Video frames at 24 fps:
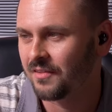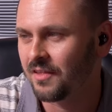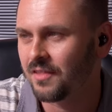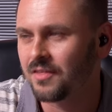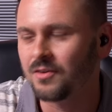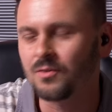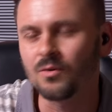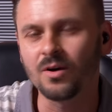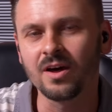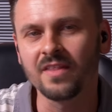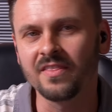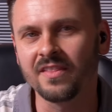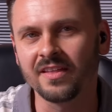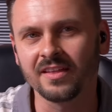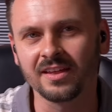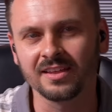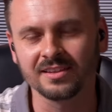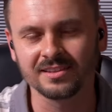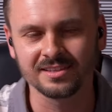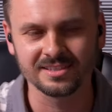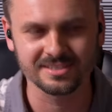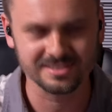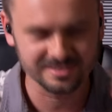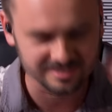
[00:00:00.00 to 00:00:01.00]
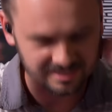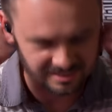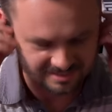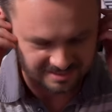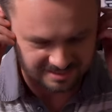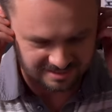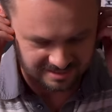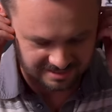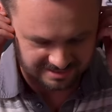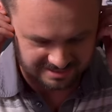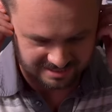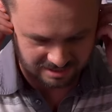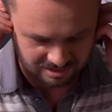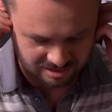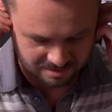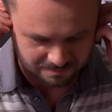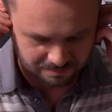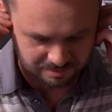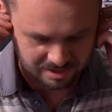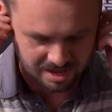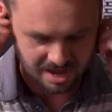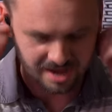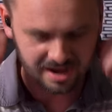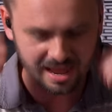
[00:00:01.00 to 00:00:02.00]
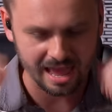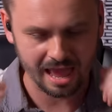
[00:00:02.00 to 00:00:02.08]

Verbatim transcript: Another one. that uh, This doesn't necessarily apply